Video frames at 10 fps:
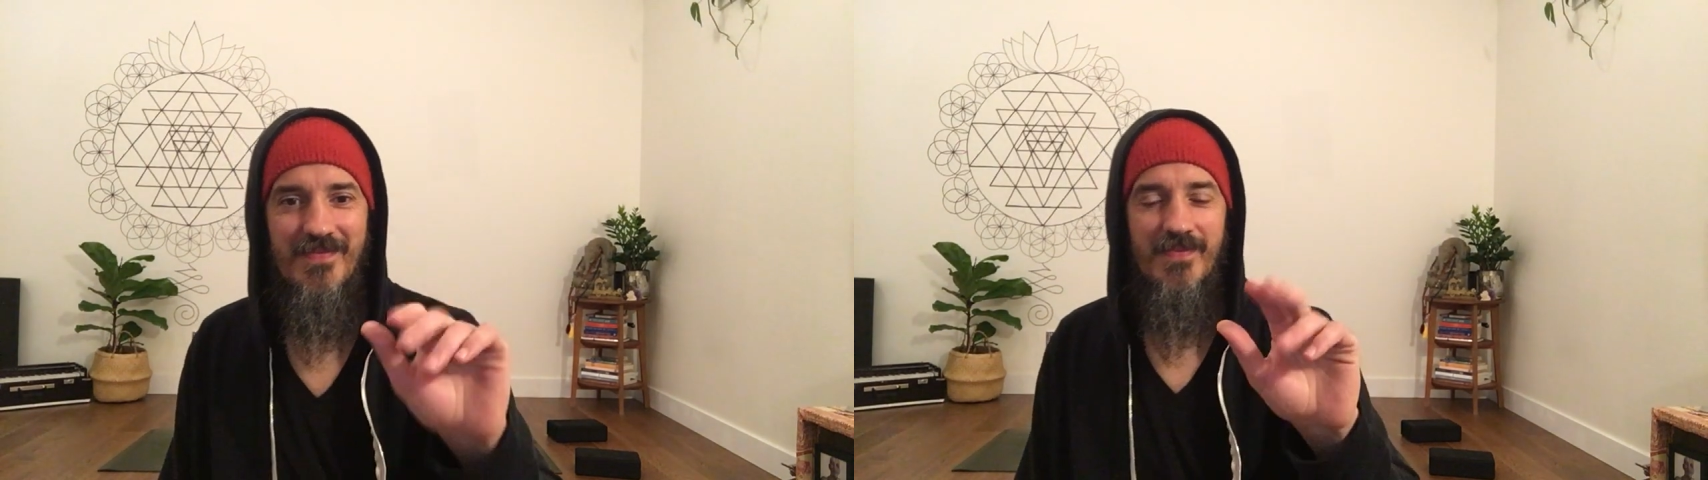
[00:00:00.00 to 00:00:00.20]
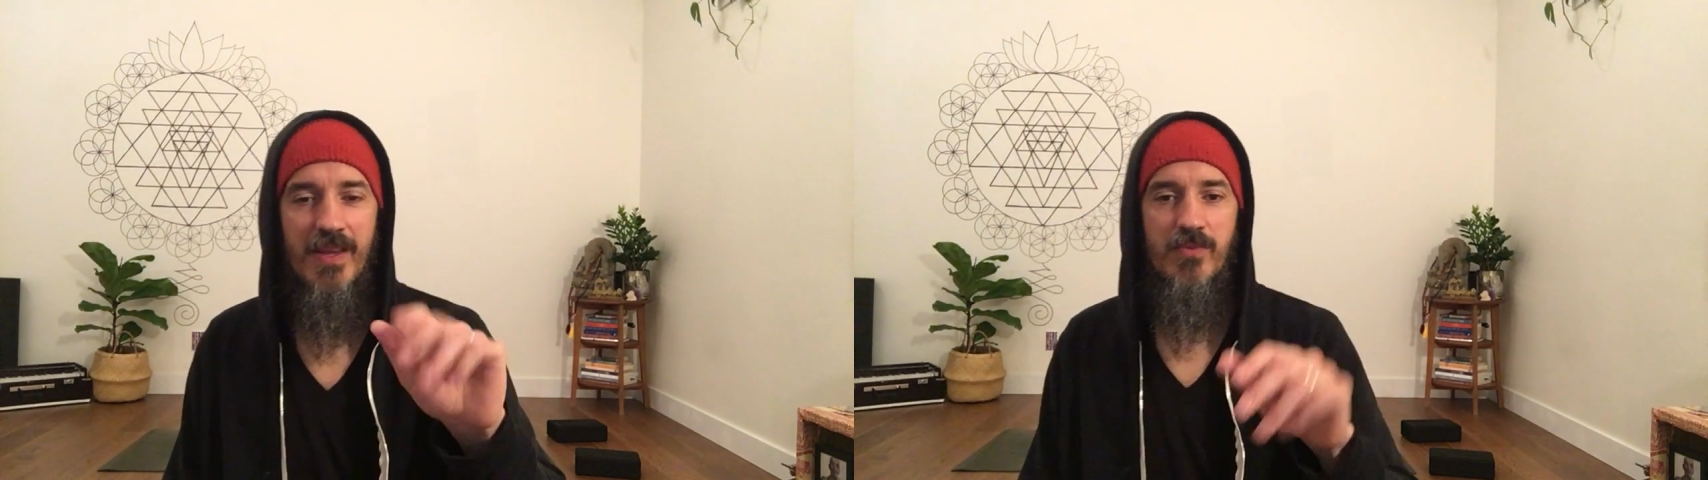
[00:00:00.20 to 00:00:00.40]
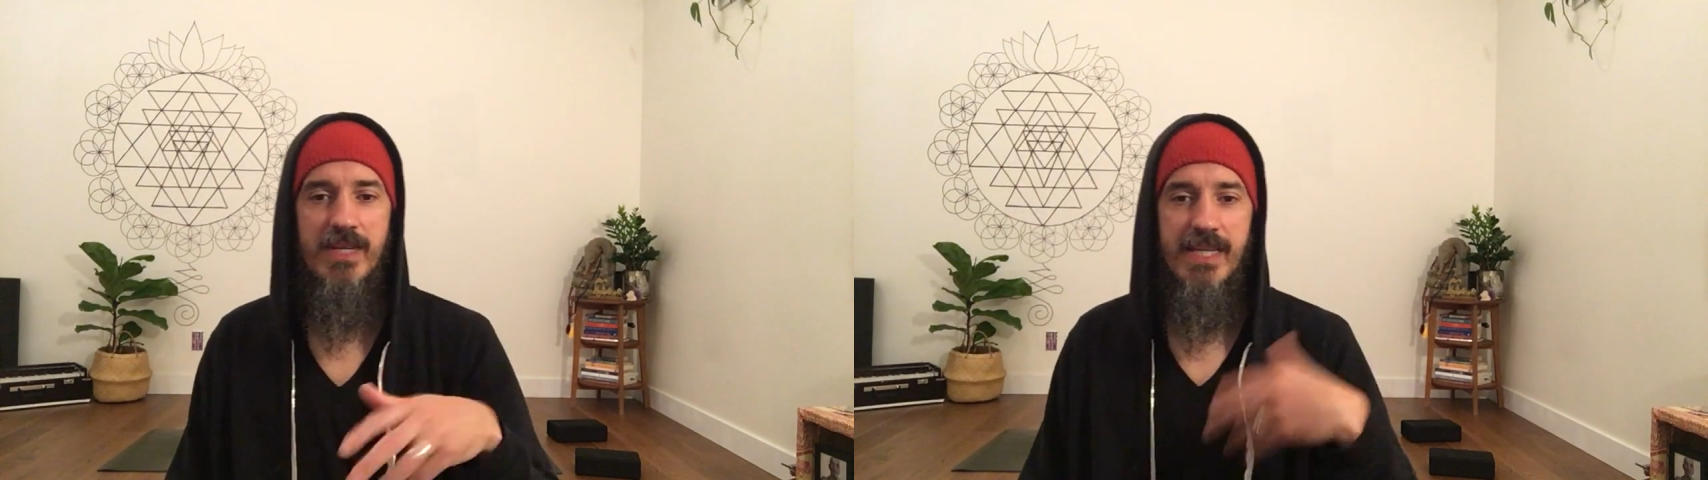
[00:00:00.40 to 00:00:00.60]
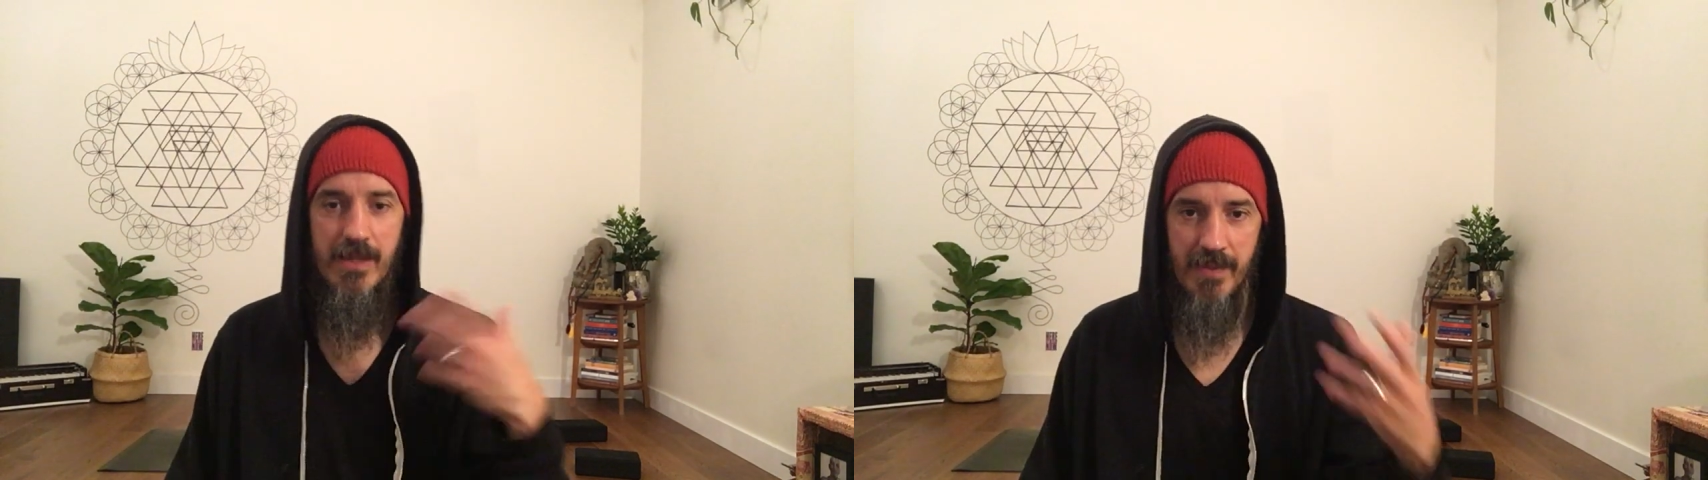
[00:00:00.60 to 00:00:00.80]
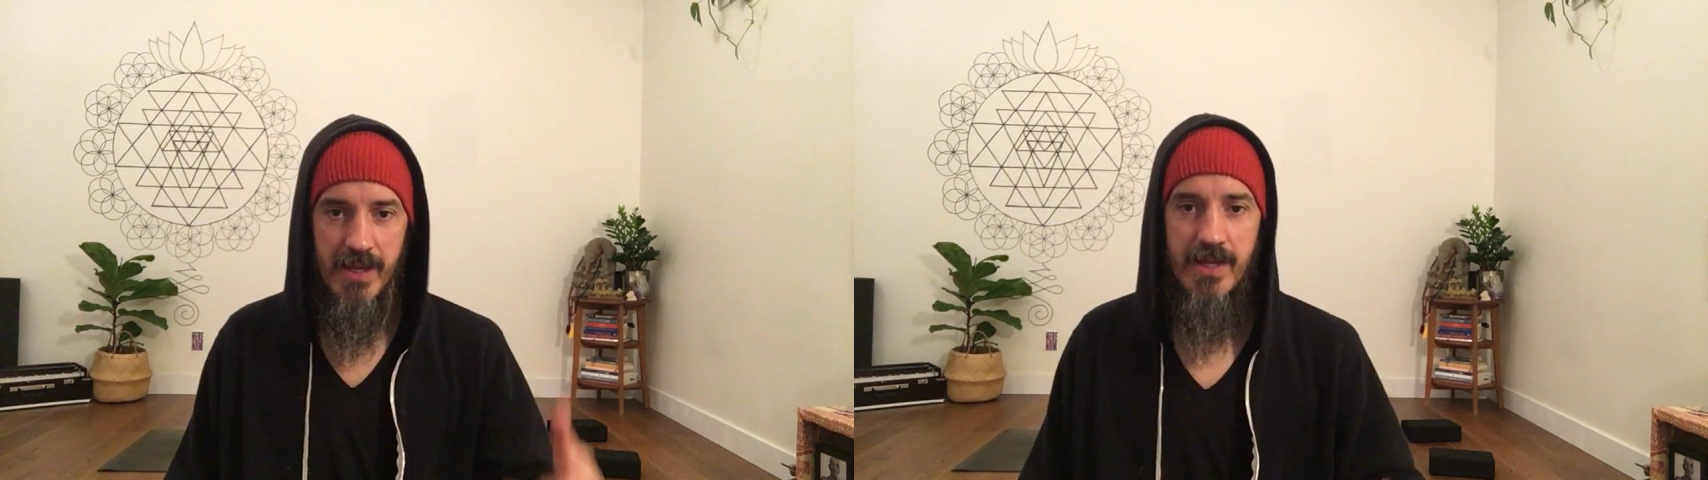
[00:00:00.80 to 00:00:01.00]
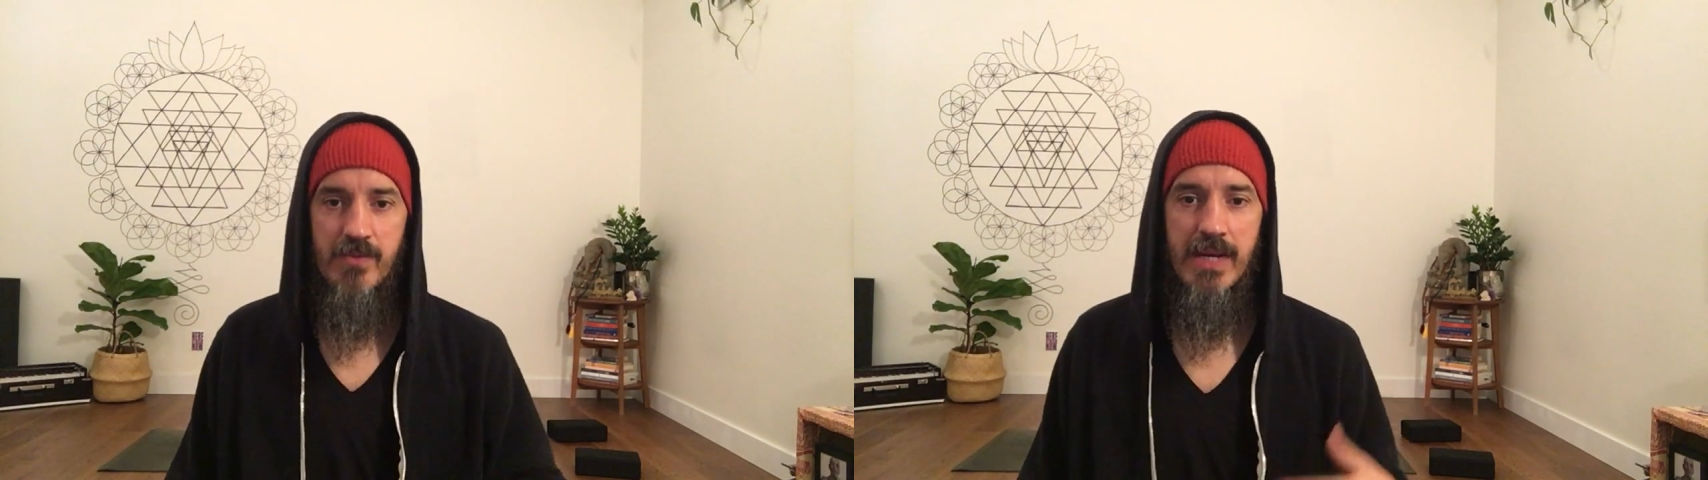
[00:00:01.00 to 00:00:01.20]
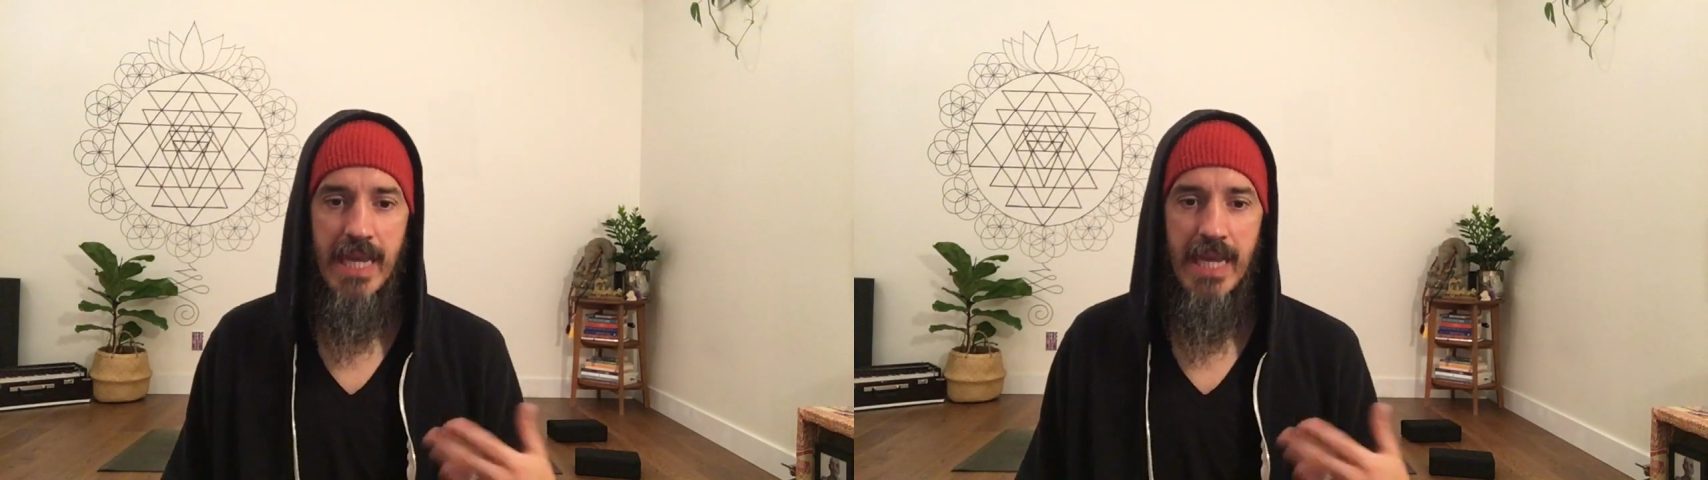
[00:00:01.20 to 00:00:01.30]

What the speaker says: And we deepen and we